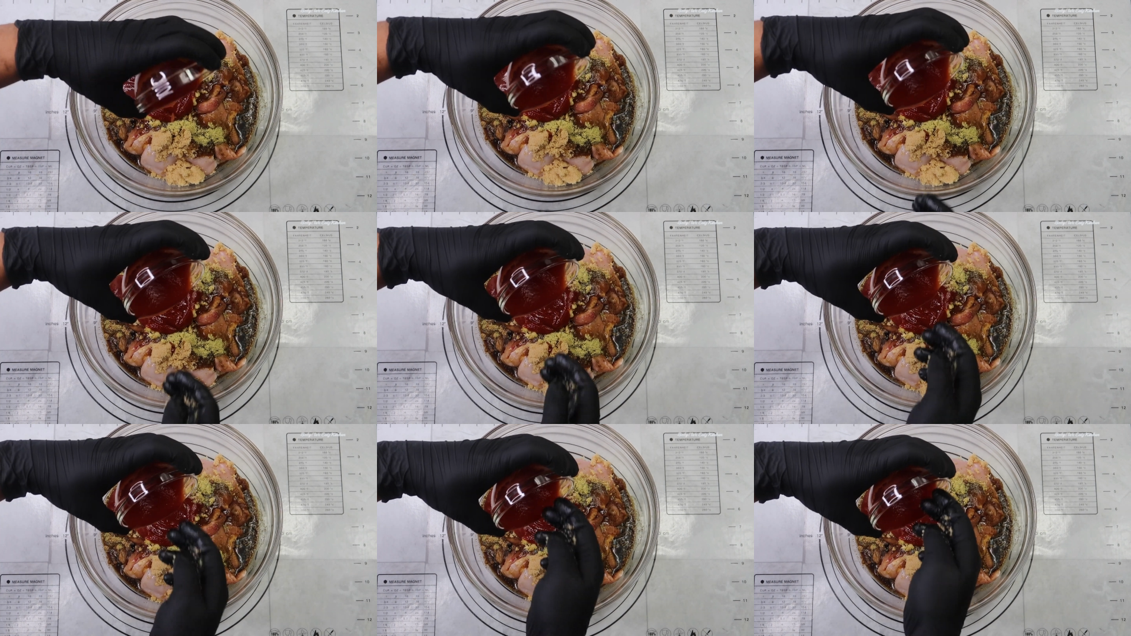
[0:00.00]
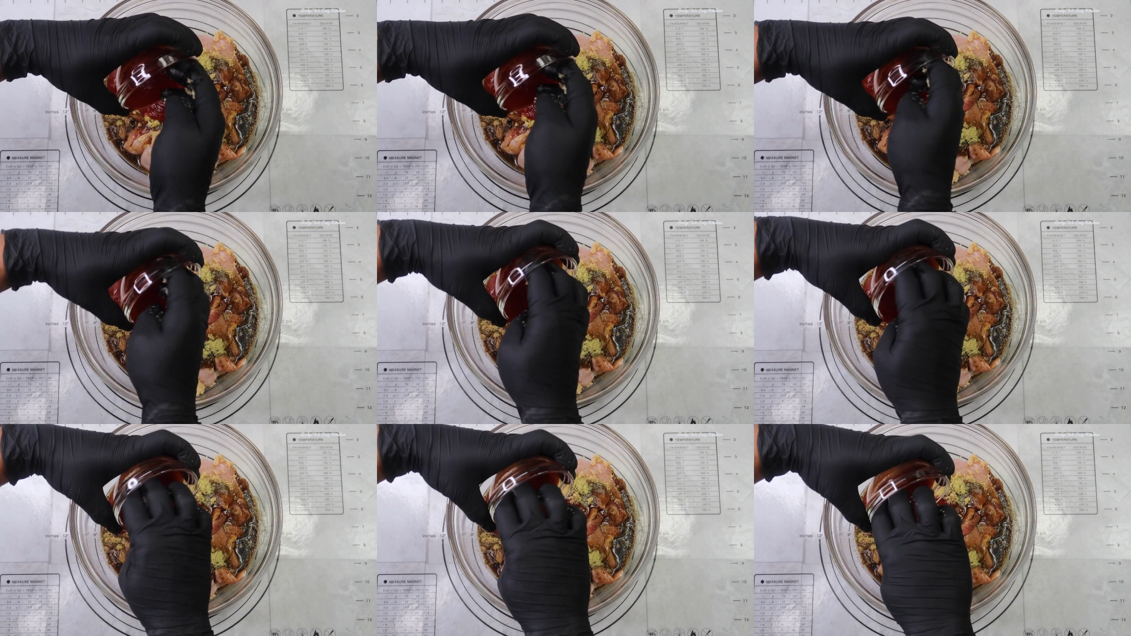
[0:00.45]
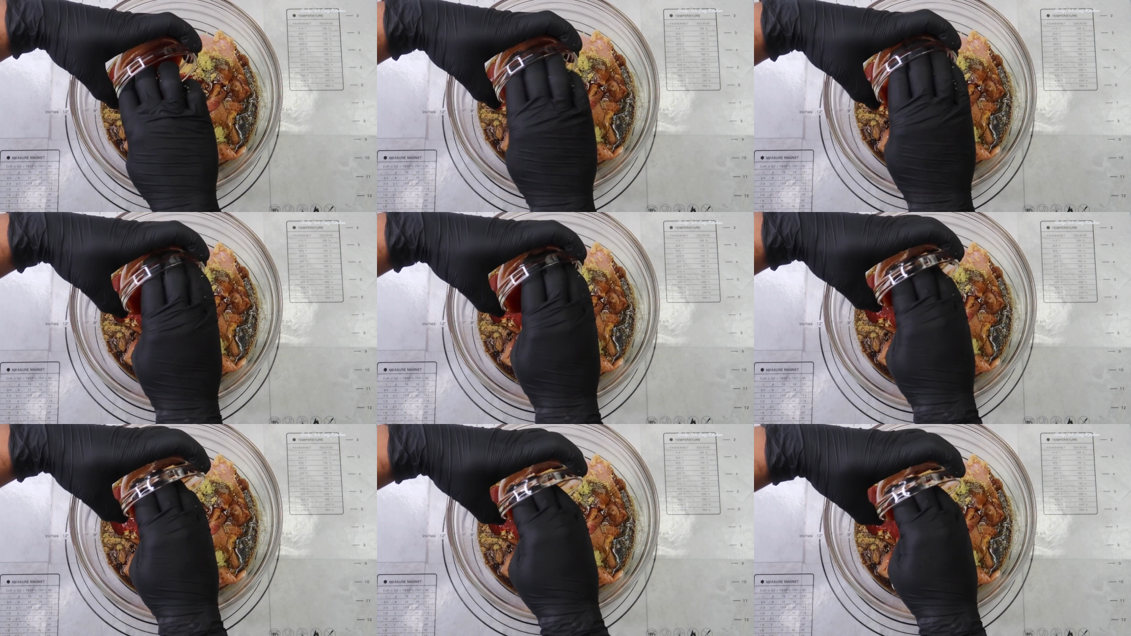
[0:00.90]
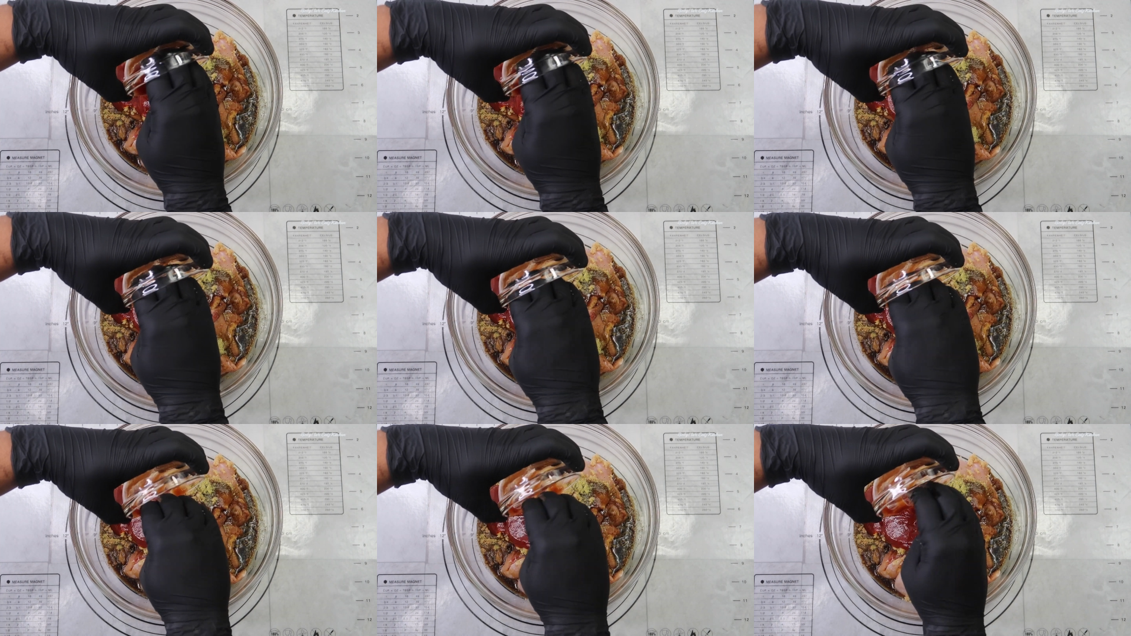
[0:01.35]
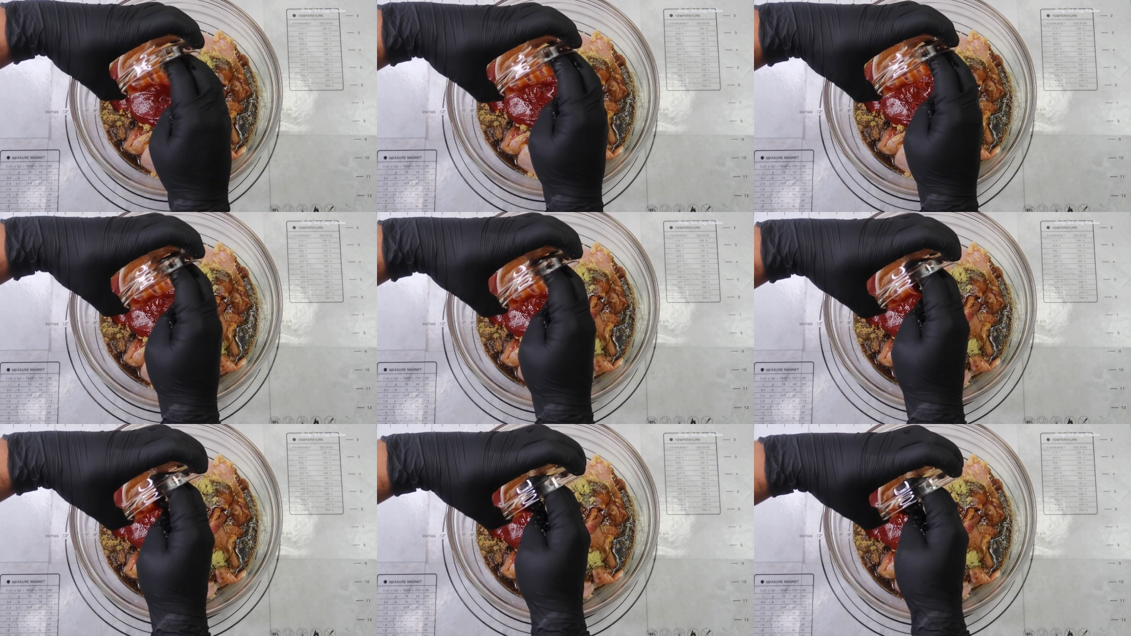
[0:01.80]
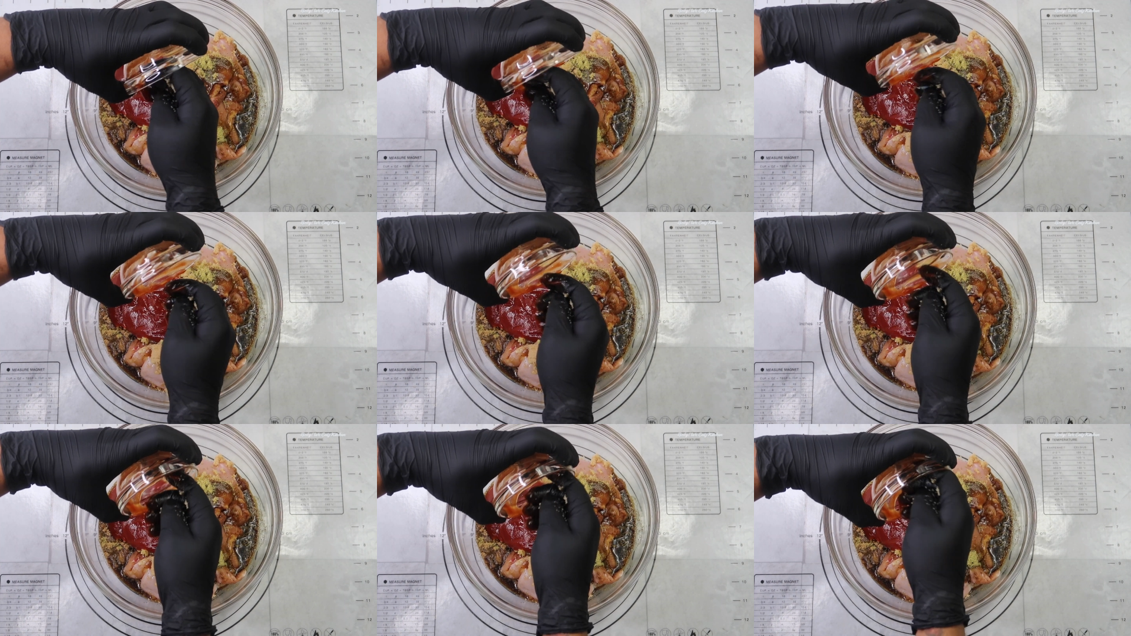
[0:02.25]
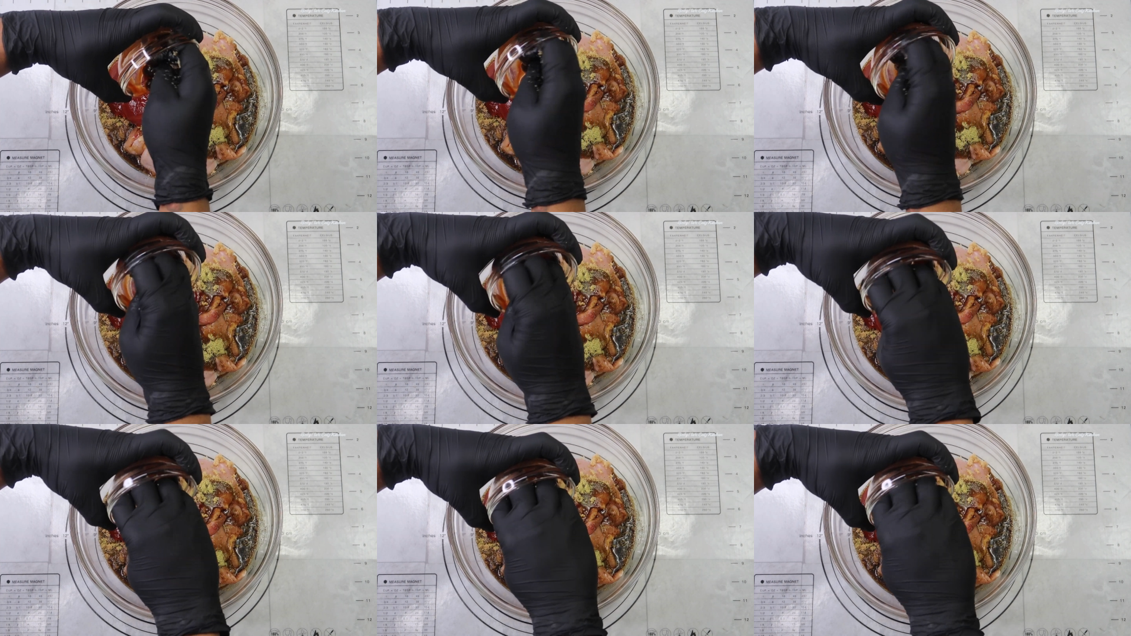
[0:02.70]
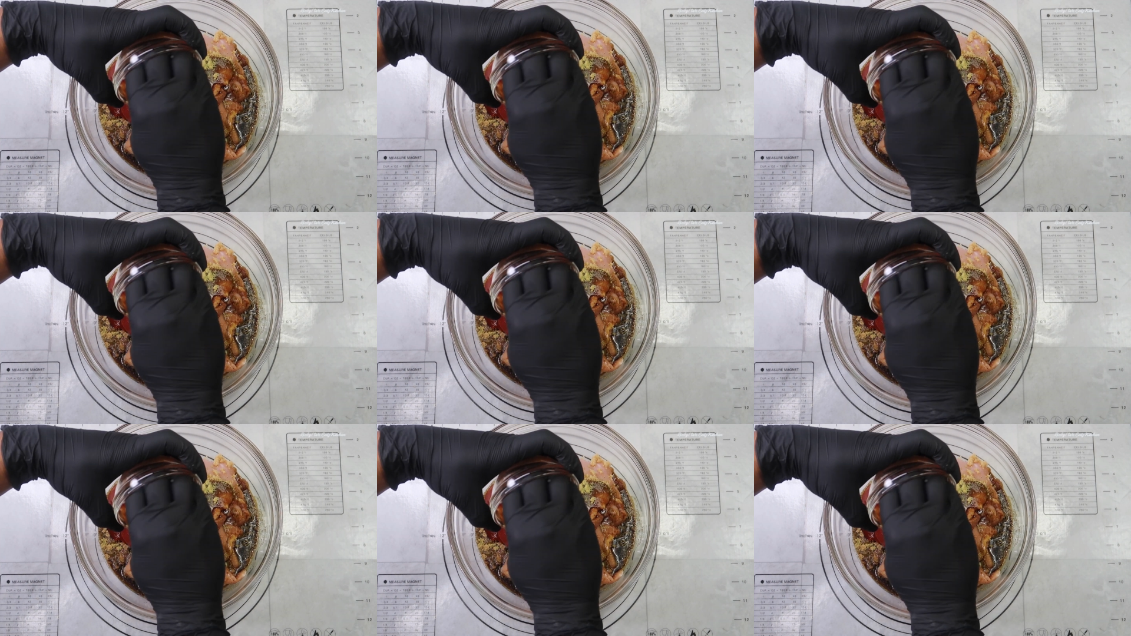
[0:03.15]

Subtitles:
No face is visible, so there are no lips to read.